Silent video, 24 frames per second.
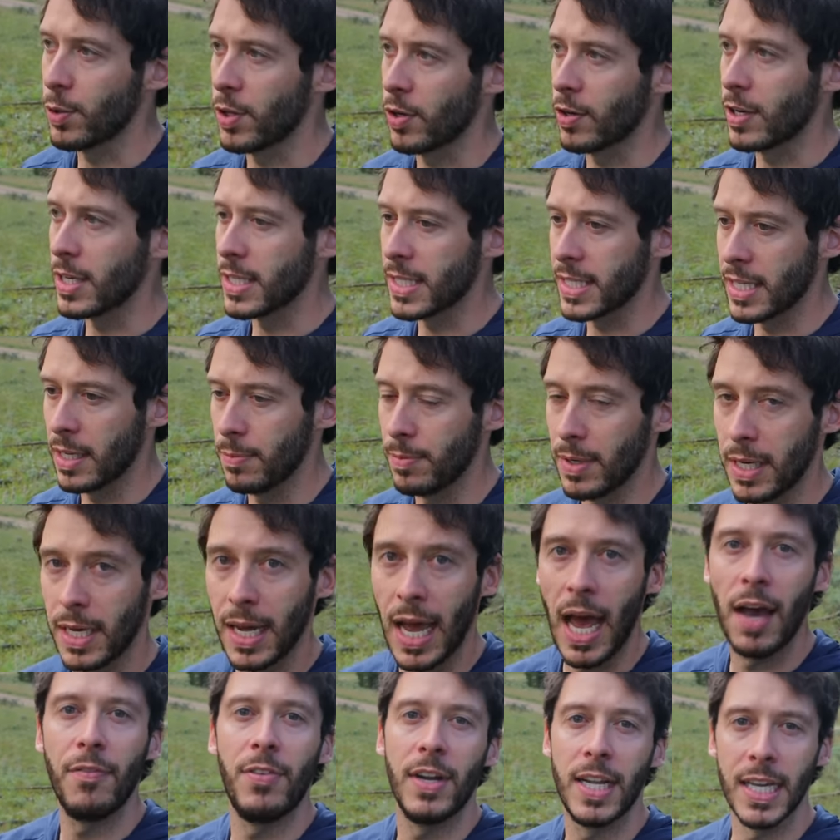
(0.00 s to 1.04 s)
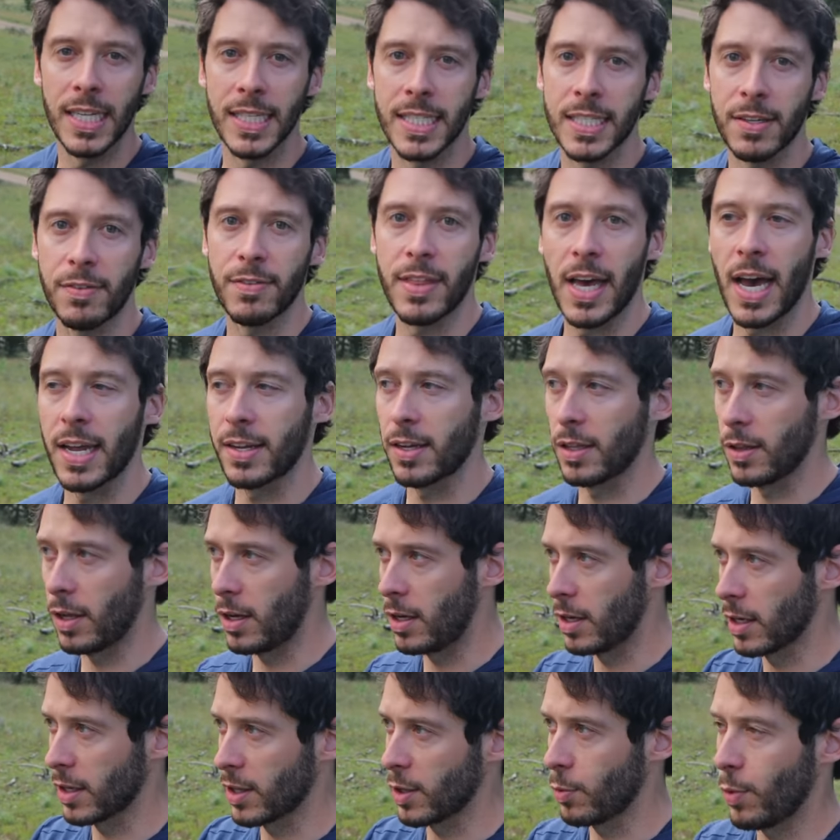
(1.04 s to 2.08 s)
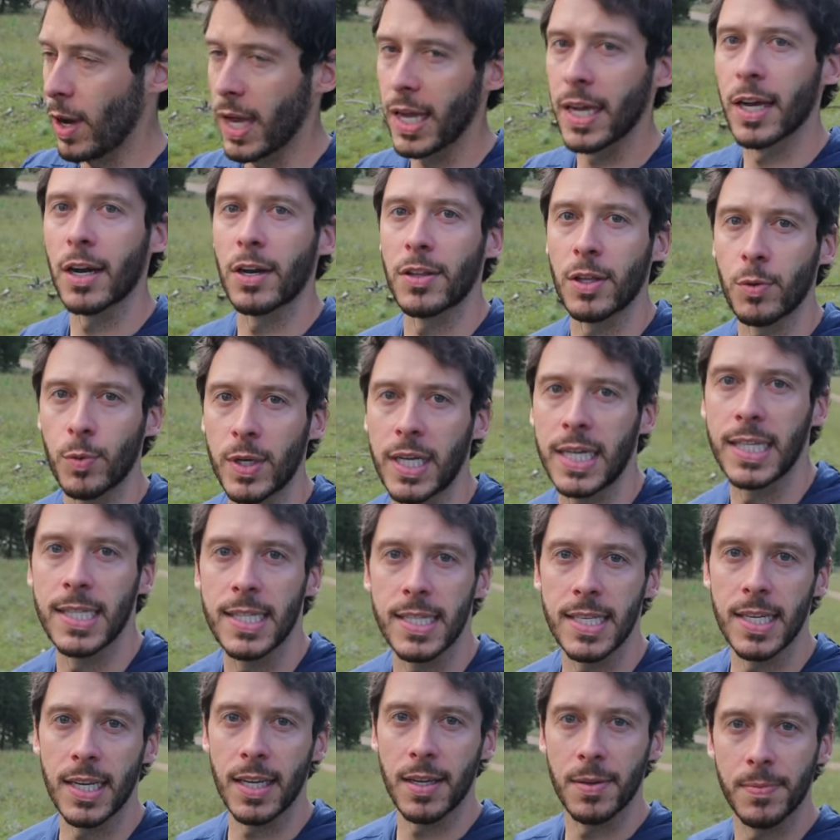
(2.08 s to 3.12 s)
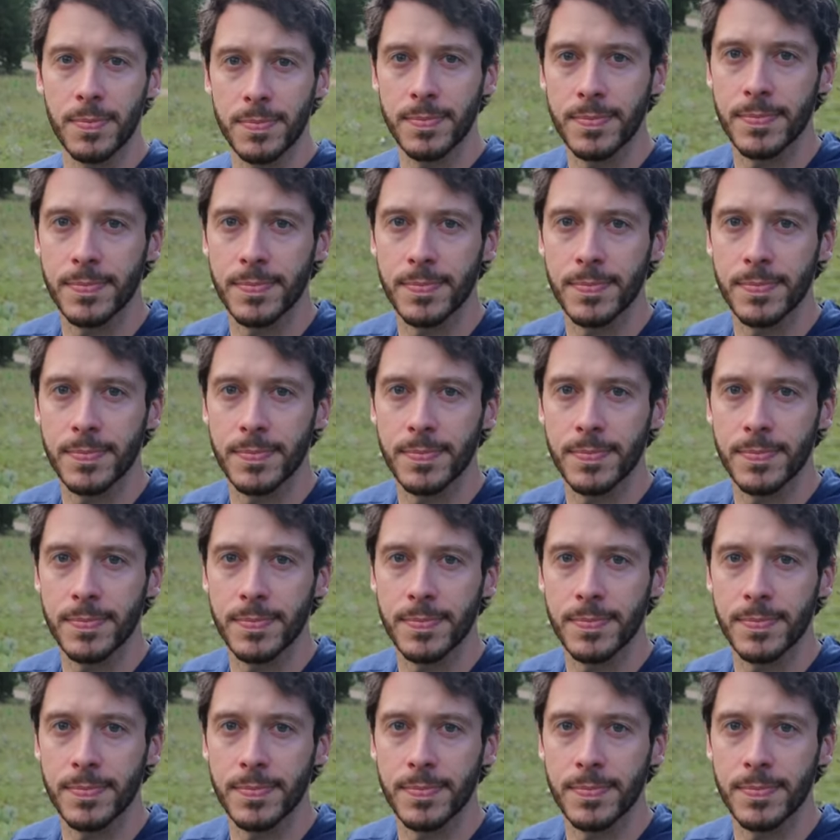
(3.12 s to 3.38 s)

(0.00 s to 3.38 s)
so there is some evidence of that along the way here that we can see.